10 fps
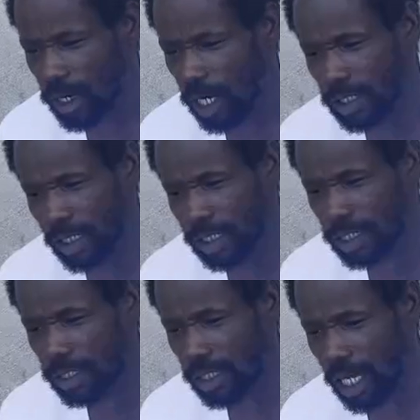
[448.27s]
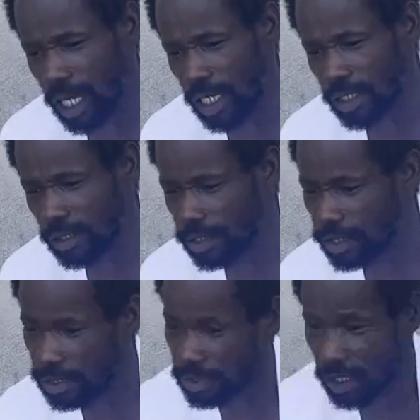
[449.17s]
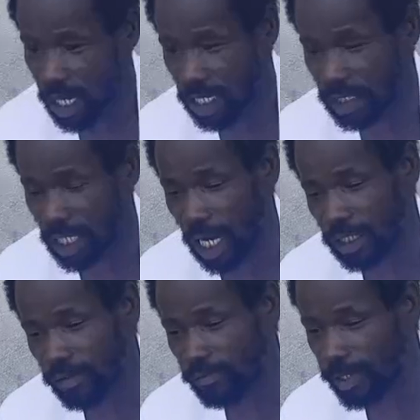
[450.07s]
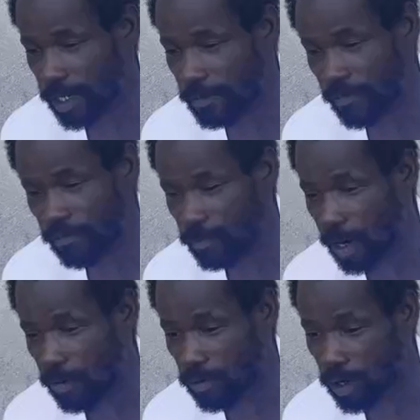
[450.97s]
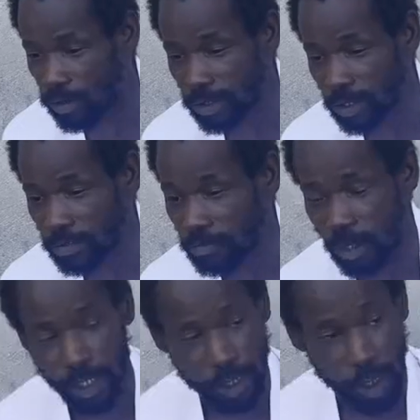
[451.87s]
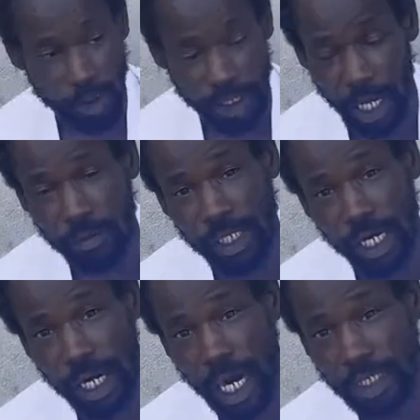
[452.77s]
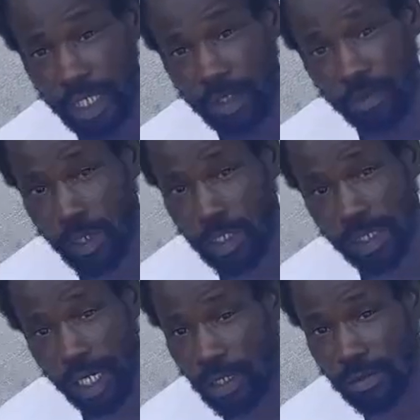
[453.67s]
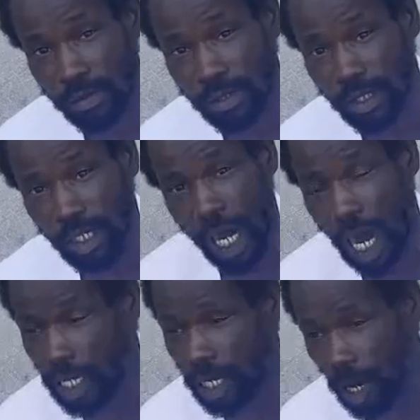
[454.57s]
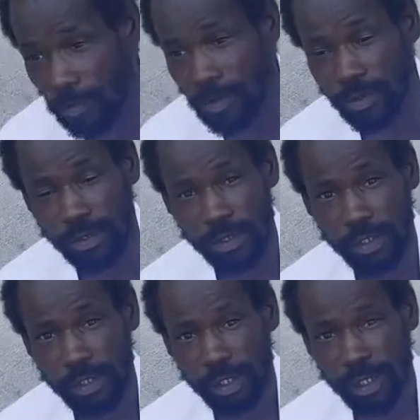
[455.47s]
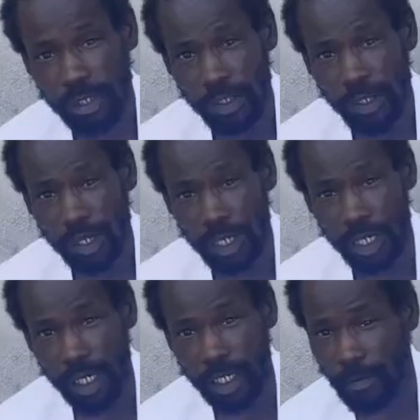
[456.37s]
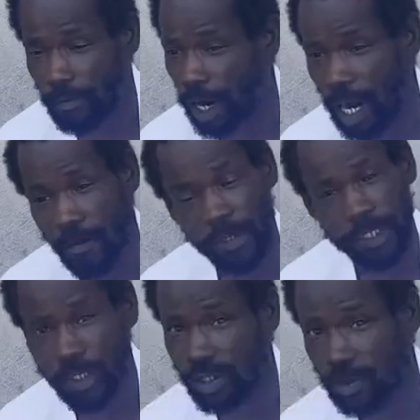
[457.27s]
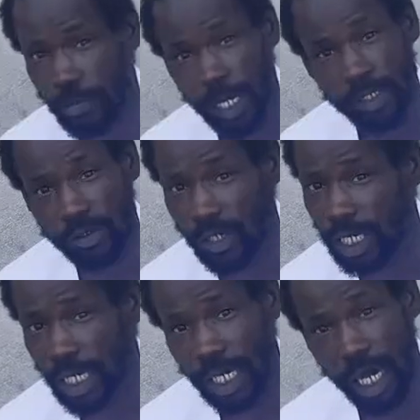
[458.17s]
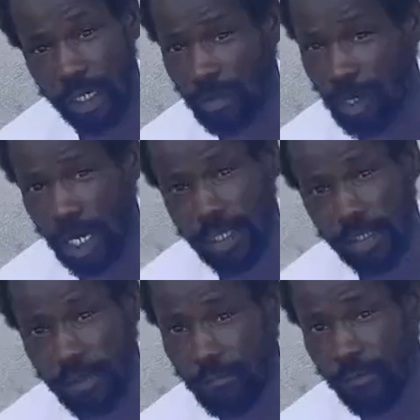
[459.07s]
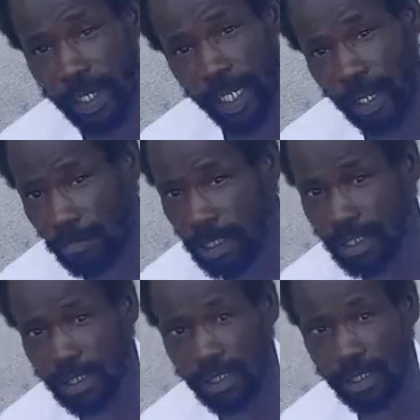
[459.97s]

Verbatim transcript: I just ask God to forgive me for my wrongs, but those out there, I just want to tell you, I love you. Right. And if I ever disrespect you any kind of way, forgive me.